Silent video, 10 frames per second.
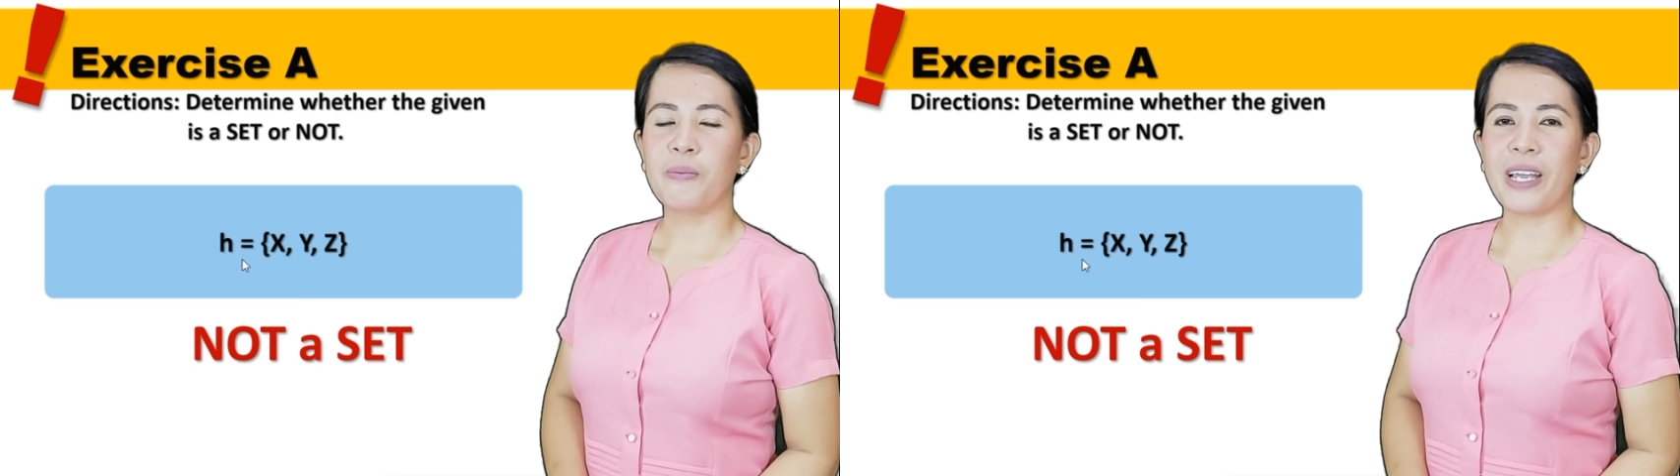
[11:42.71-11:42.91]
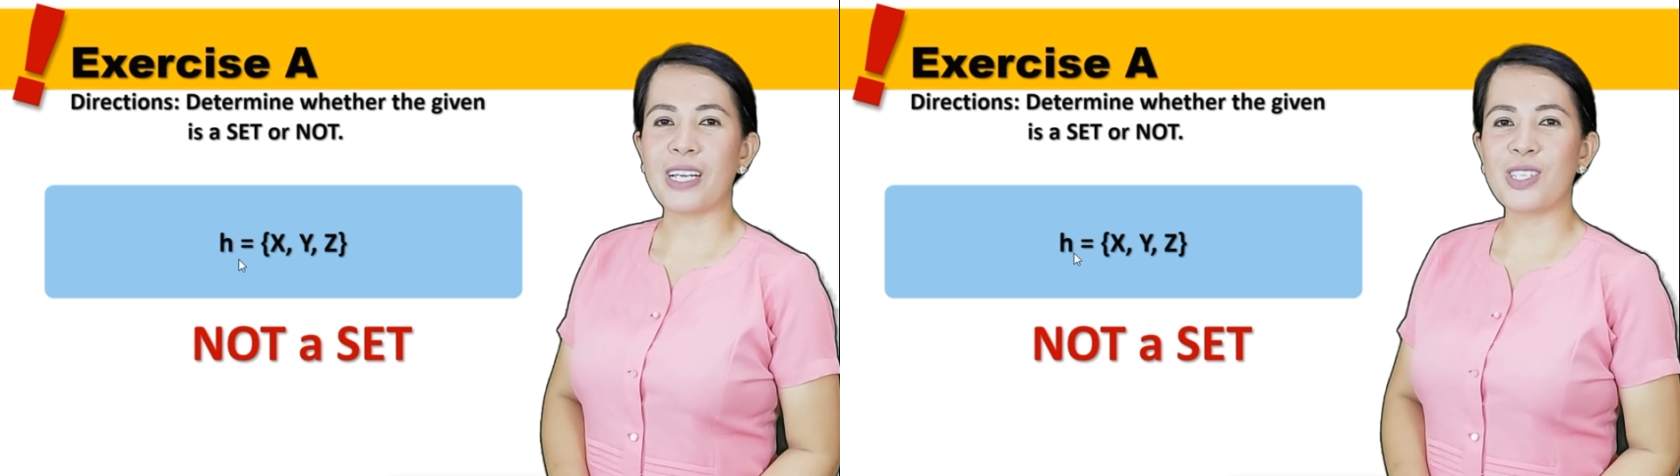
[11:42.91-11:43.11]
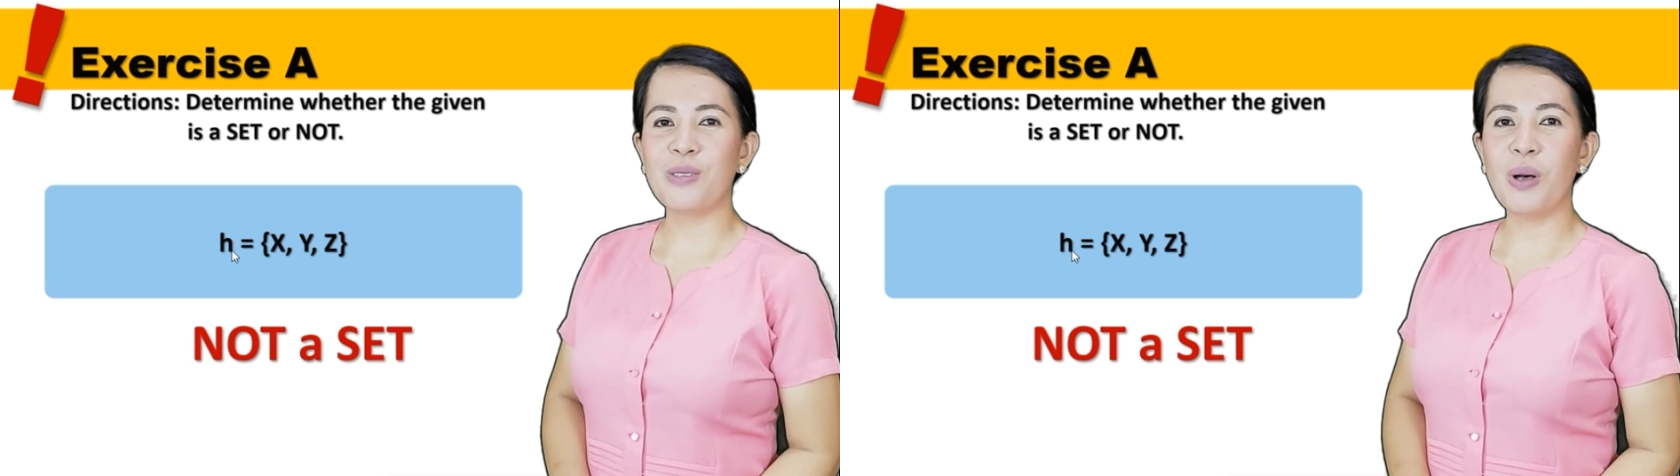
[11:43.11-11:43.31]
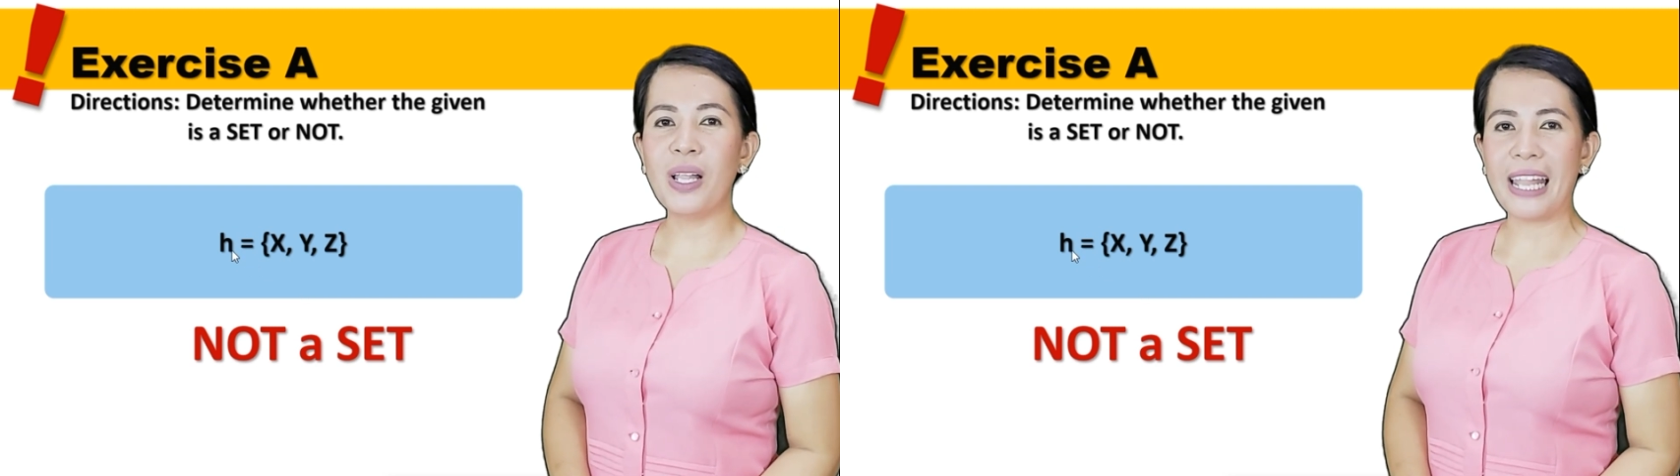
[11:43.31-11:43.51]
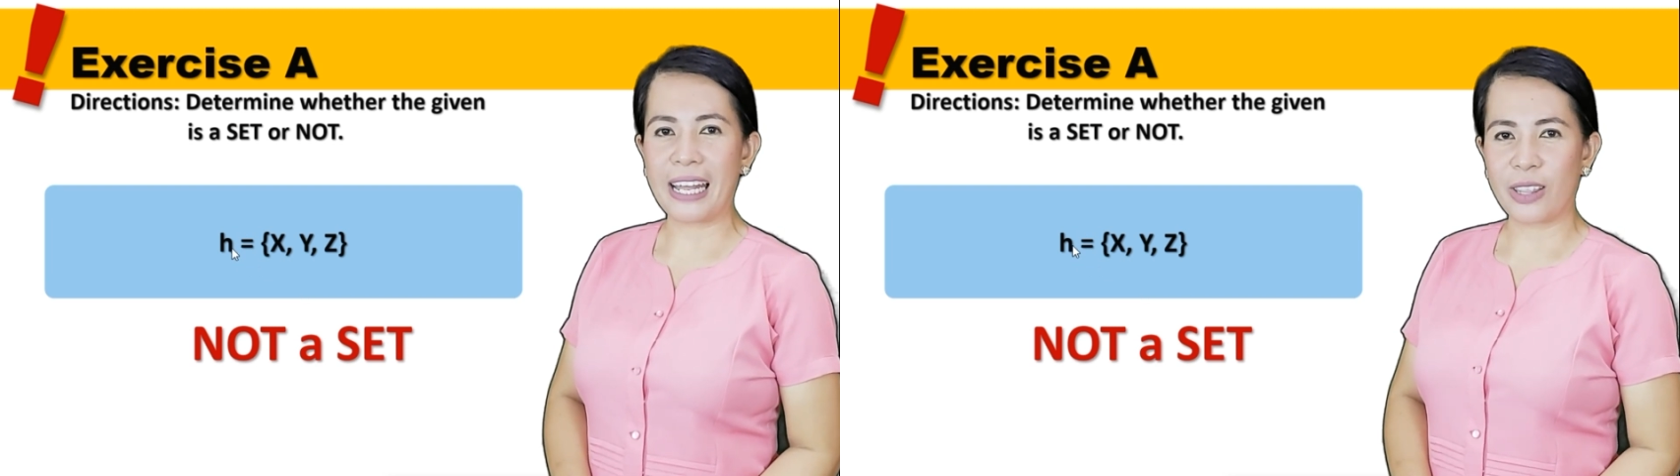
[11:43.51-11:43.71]
by a
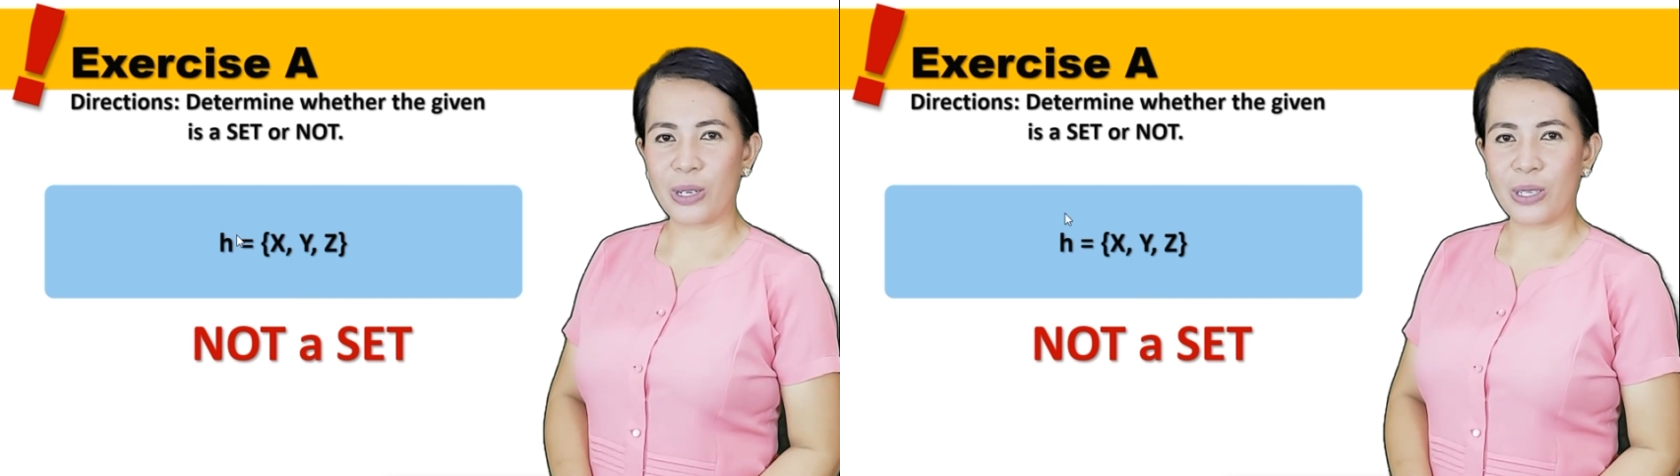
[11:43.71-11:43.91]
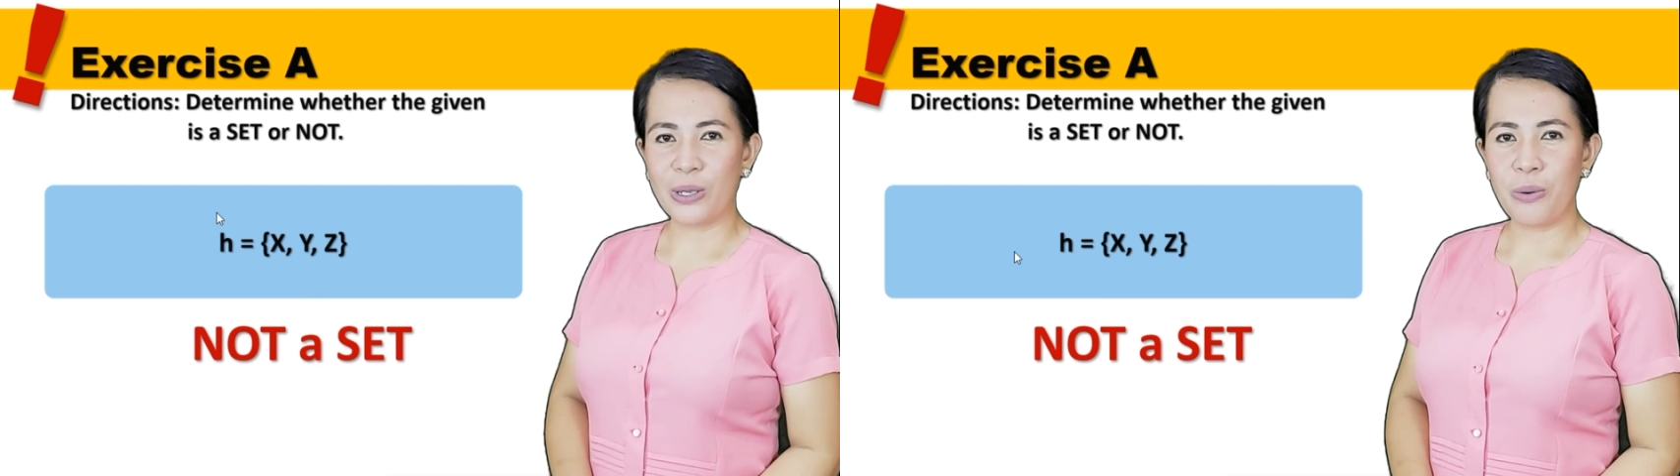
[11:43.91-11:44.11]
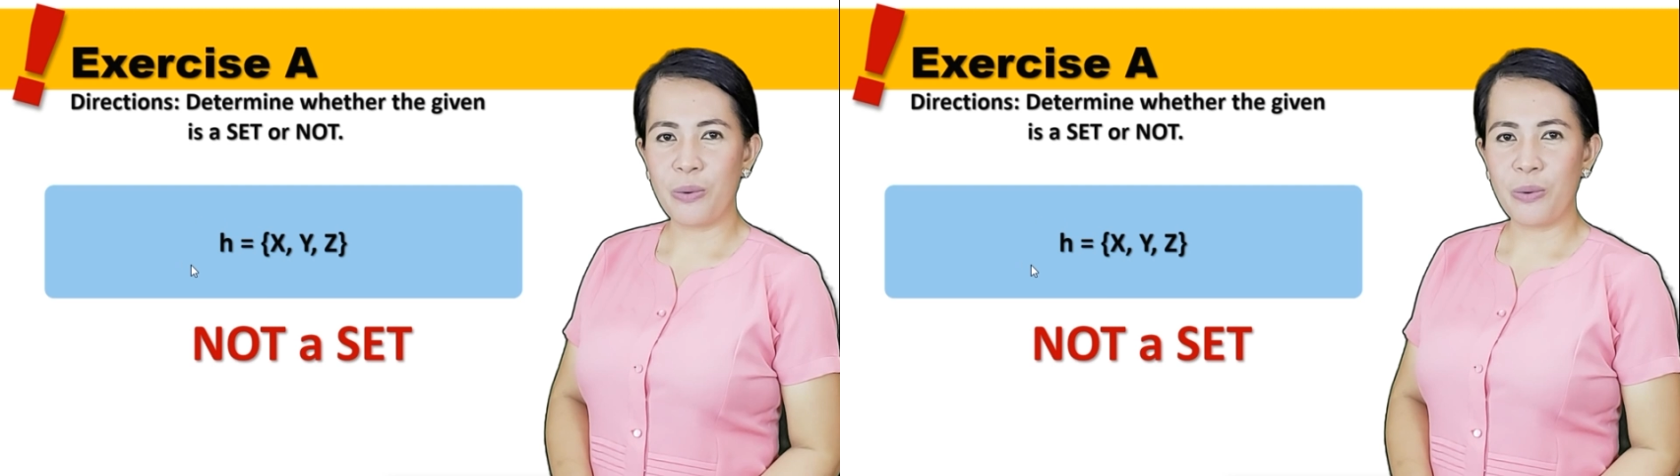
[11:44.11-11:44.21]
small letter,